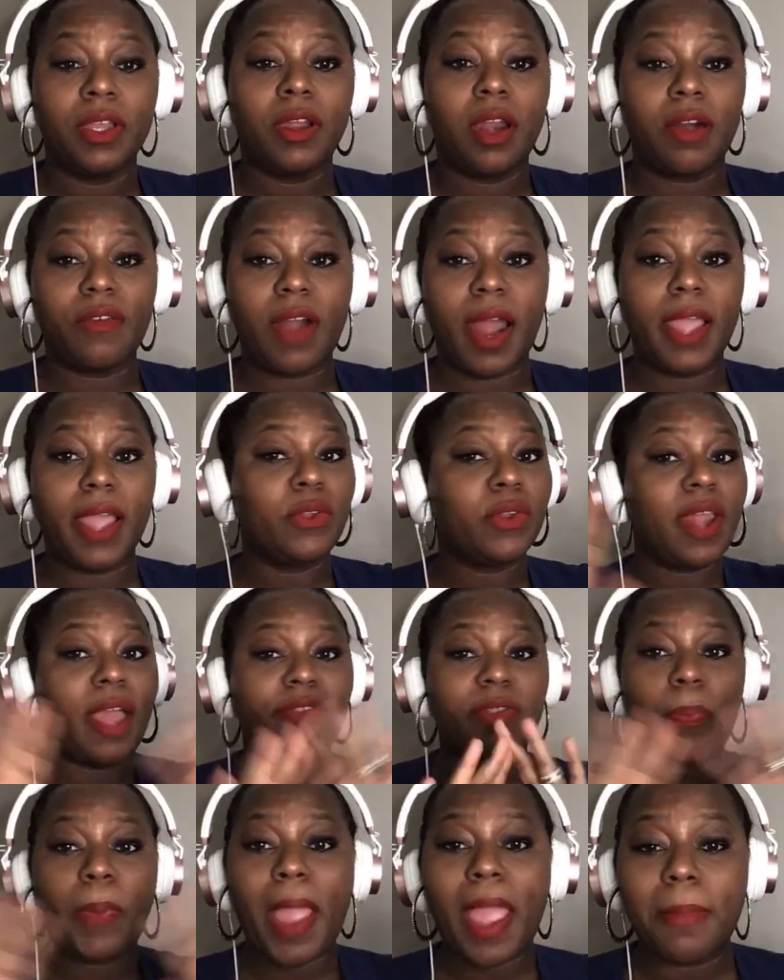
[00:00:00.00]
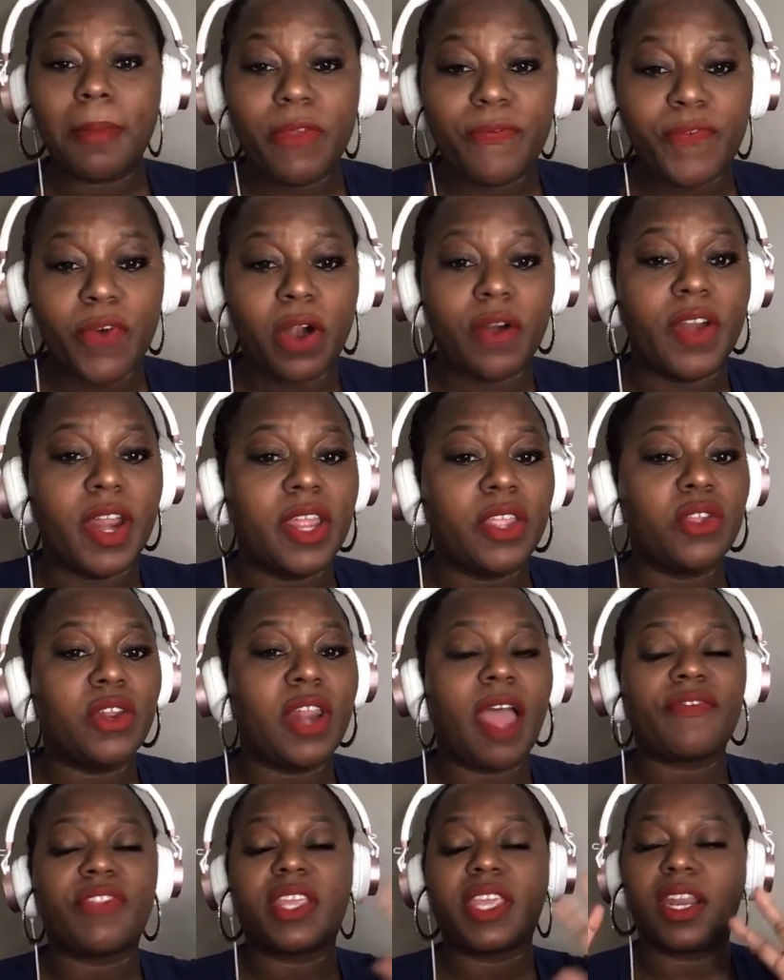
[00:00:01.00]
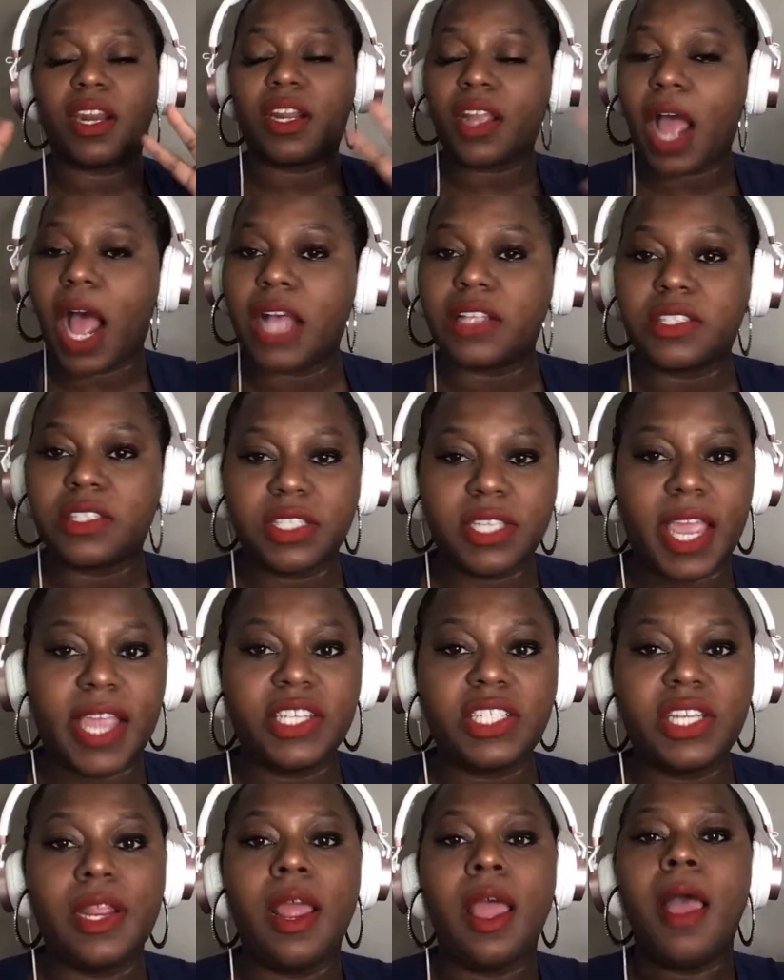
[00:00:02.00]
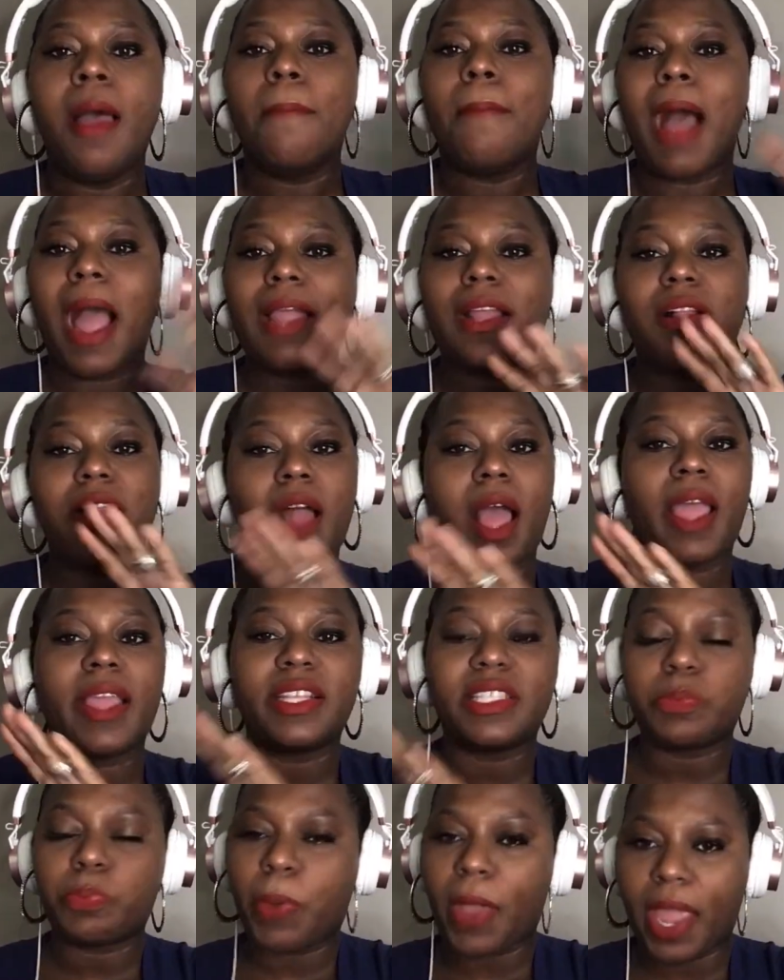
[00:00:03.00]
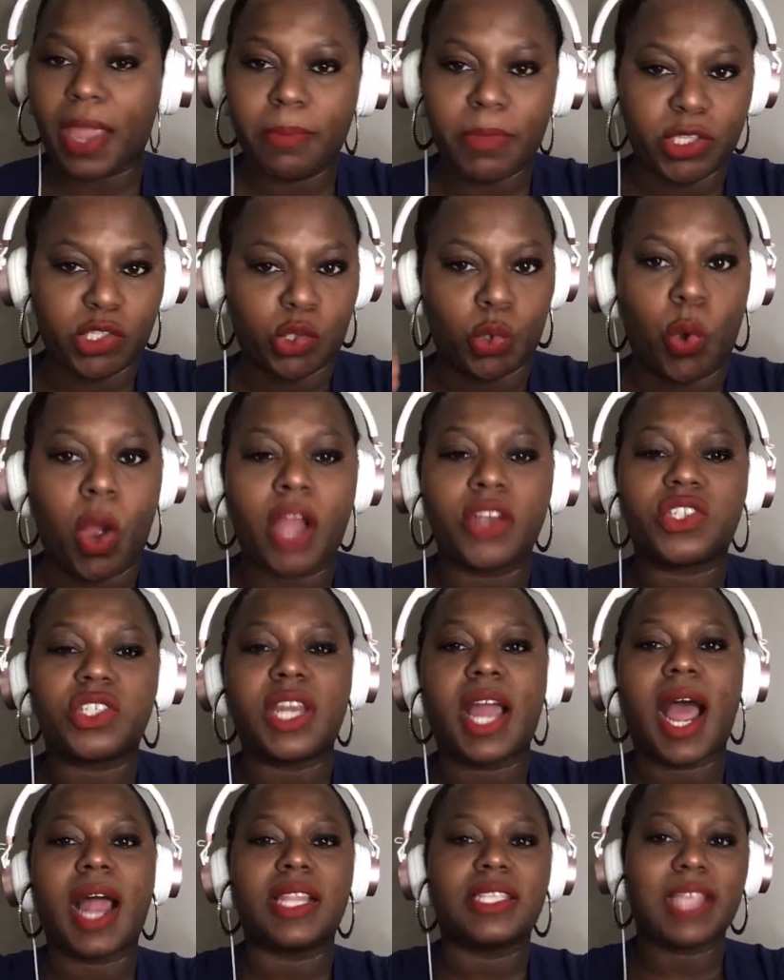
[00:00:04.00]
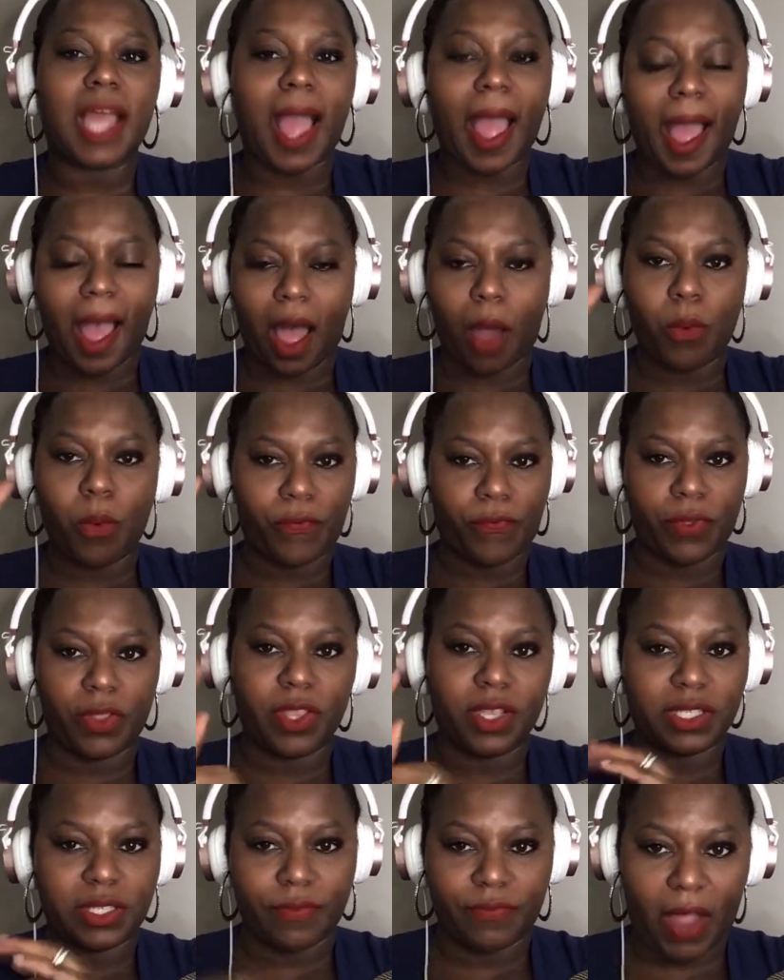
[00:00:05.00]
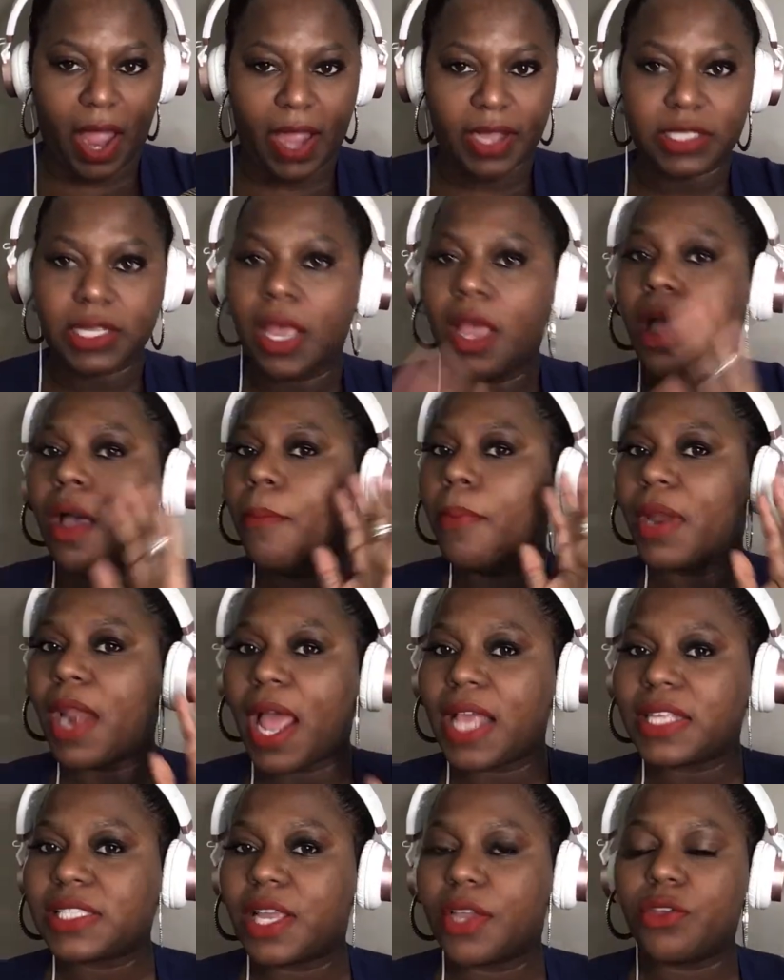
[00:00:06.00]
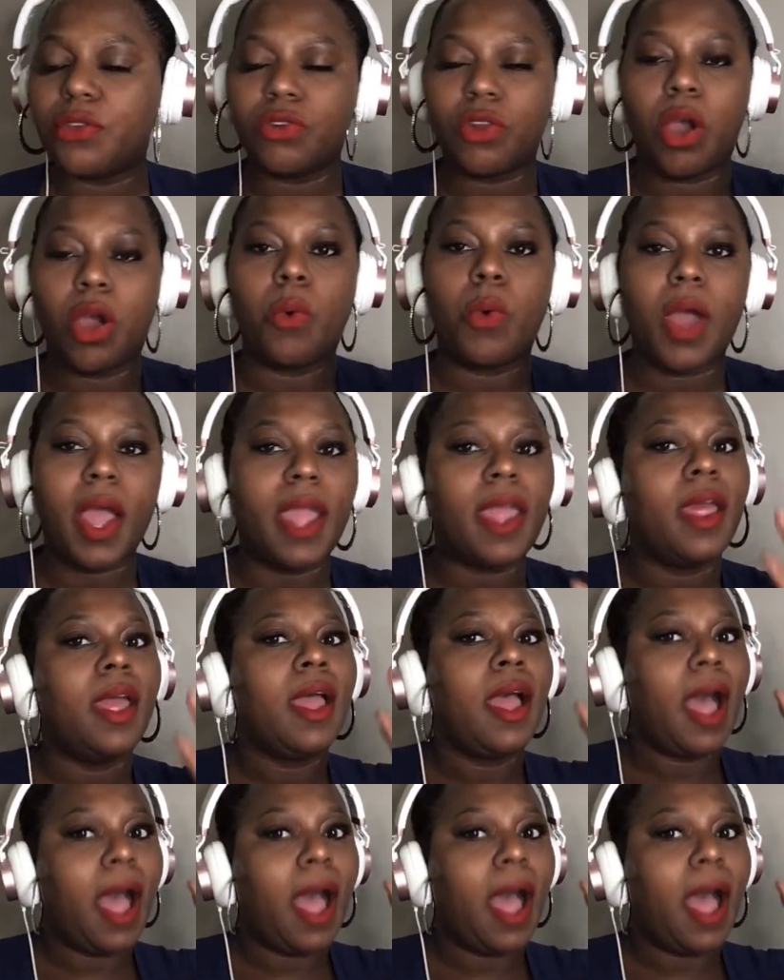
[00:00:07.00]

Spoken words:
all right? You didn't have to pay me for it. You didn't have to get a consultation. My clients pay me $200 an hour for this advice. But I say, you know what?